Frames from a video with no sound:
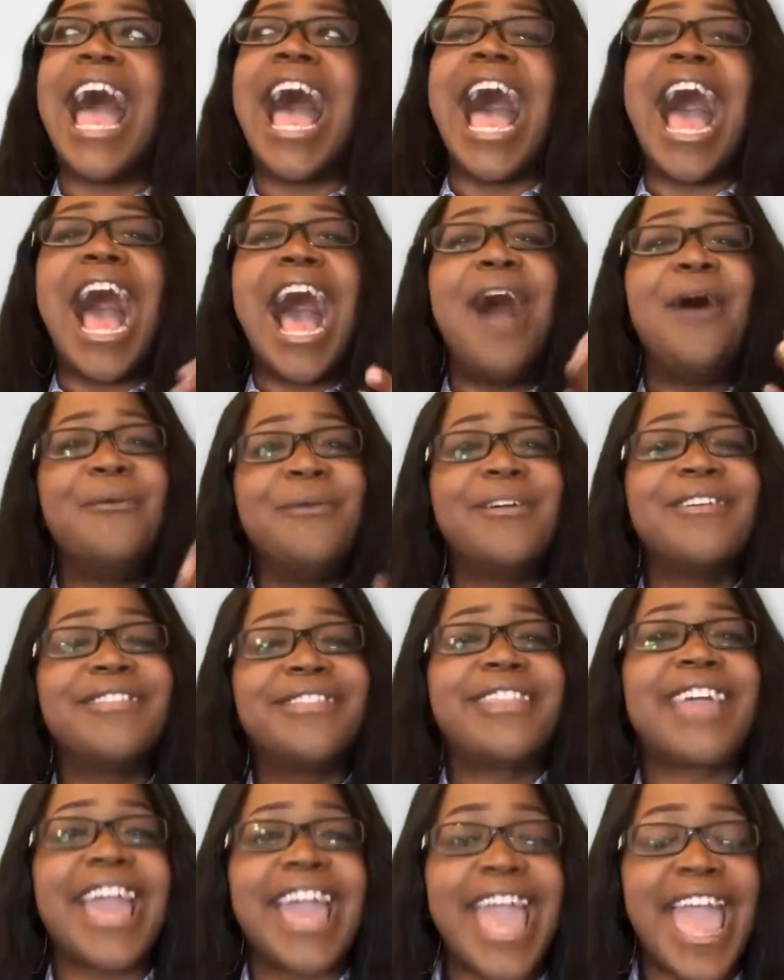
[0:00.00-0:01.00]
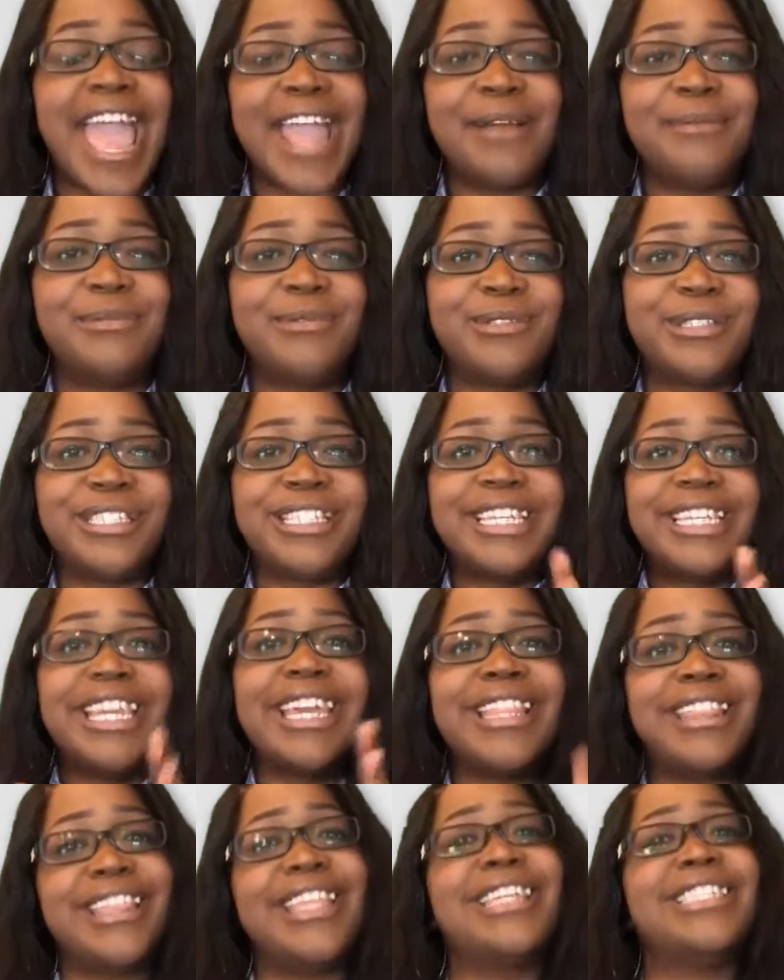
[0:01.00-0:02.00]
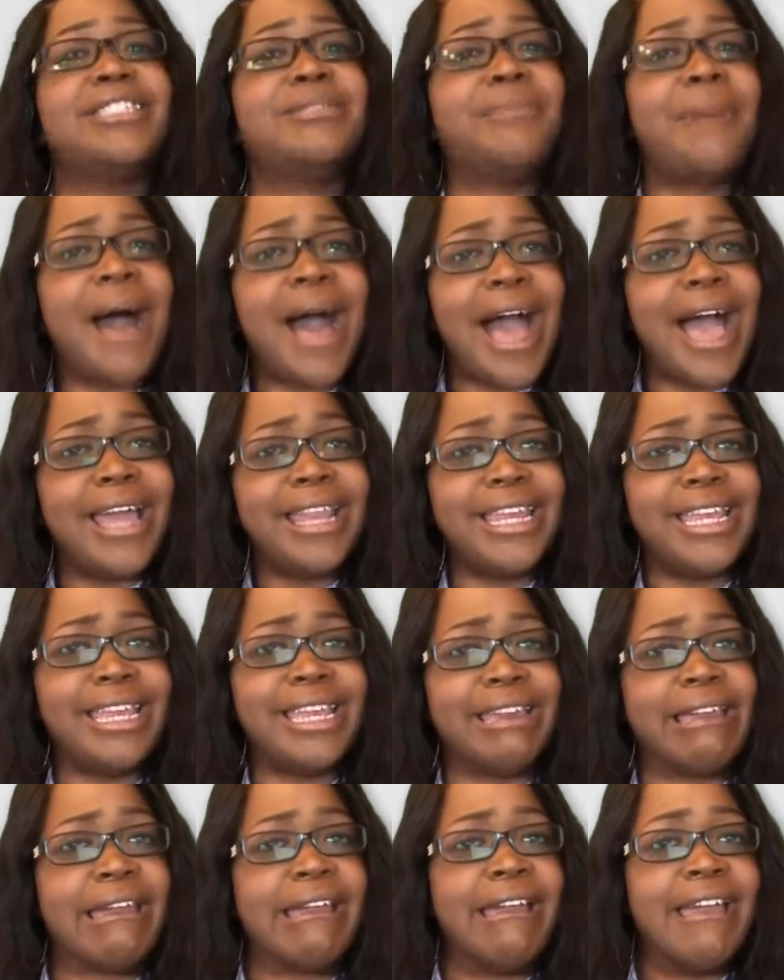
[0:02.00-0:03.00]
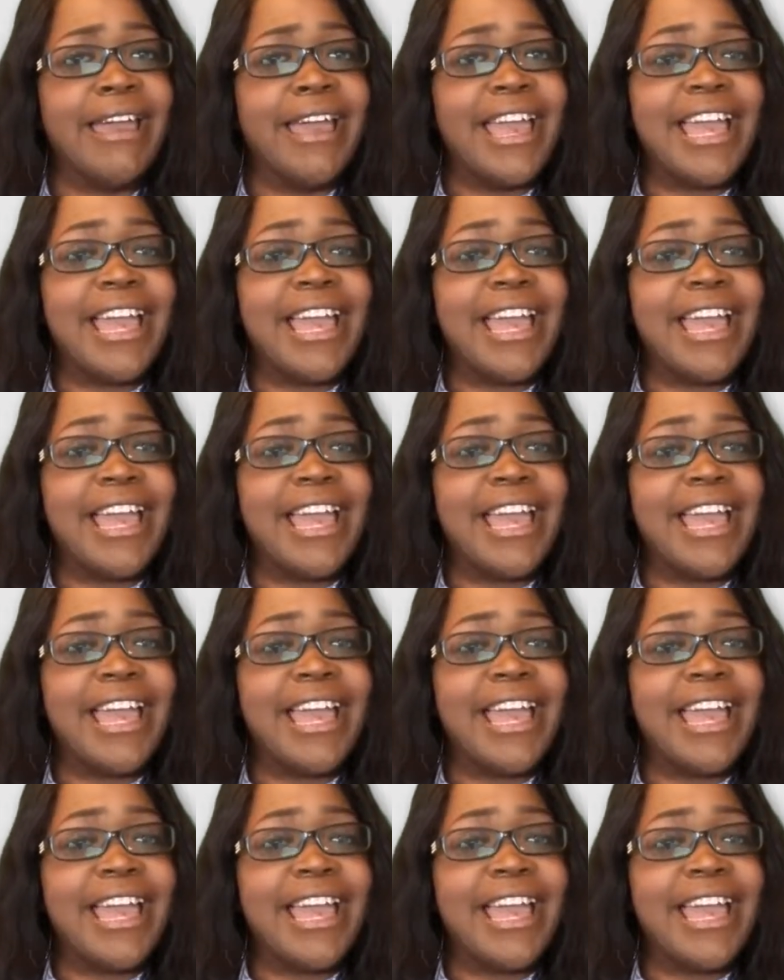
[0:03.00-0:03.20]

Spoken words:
how were they able to get this body?